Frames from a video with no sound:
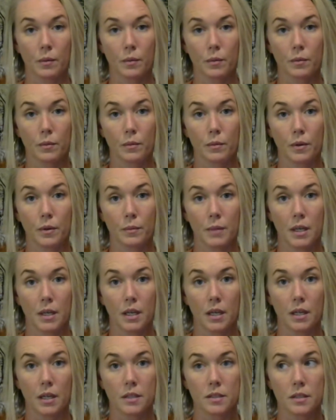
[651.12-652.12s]
I'm
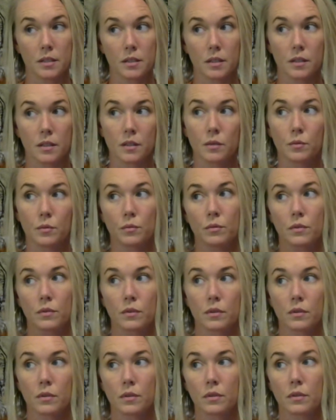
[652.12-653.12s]
getting into
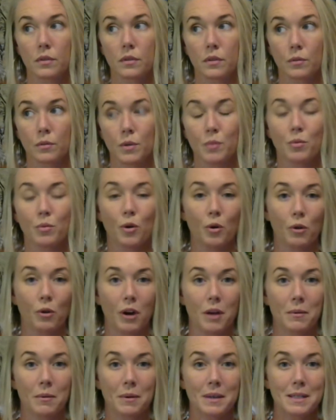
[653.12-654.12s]
the
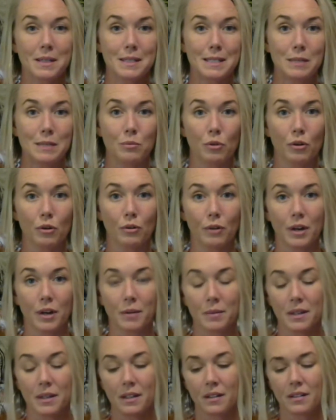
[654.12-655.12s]
reprogramming and
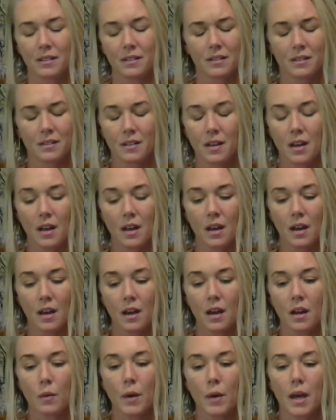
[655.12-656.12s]
deprogramming.
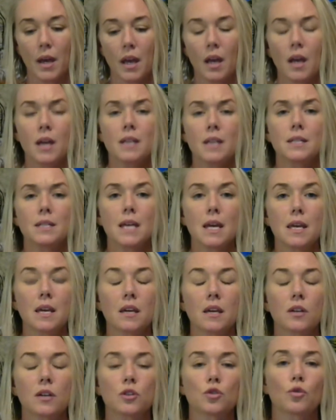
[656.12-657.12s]
Anyway,
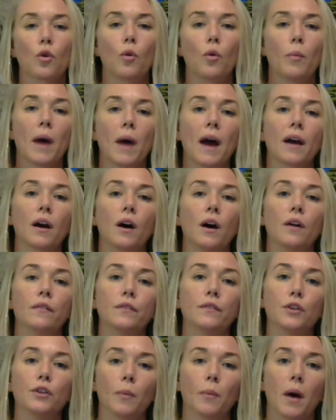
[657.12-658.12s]
taking control back of
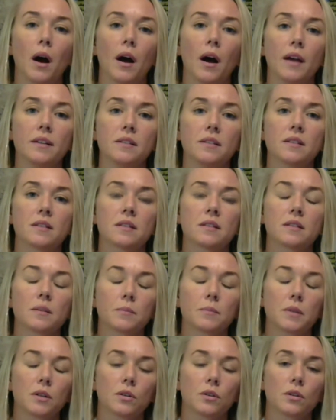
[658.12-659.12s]
your mind. This is
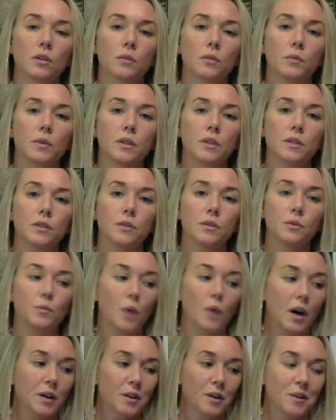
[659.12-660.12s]
something you're going to want to do
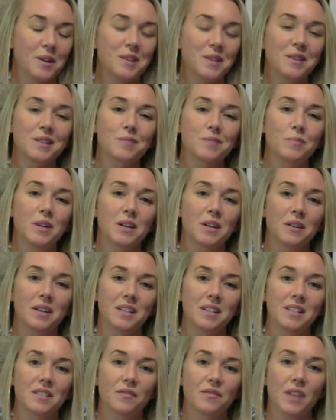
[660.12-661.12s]
while you're in this
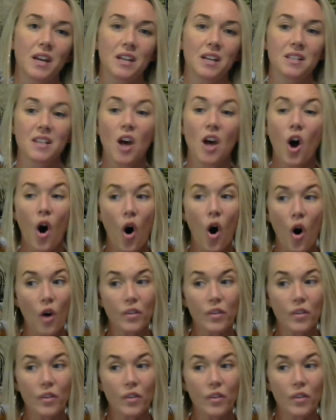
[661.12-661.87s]
period, this phase, all the